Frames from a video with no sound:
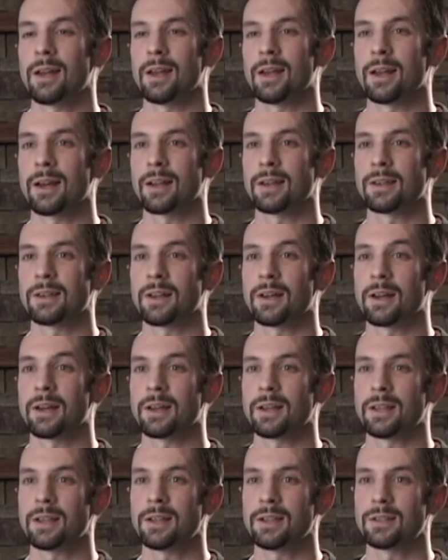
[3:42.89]

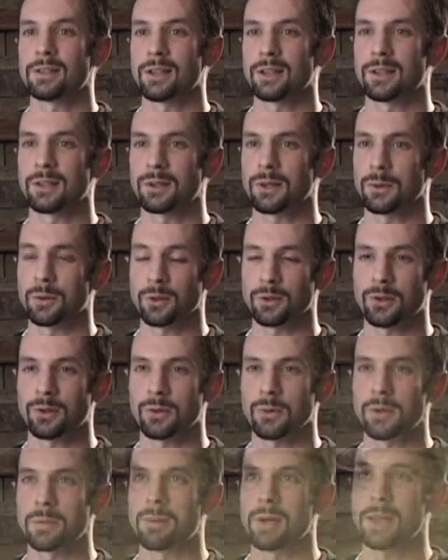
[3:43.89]
And he said that there was
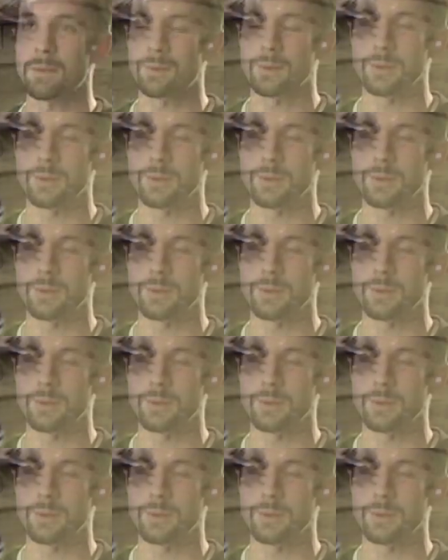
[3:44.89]
3 baby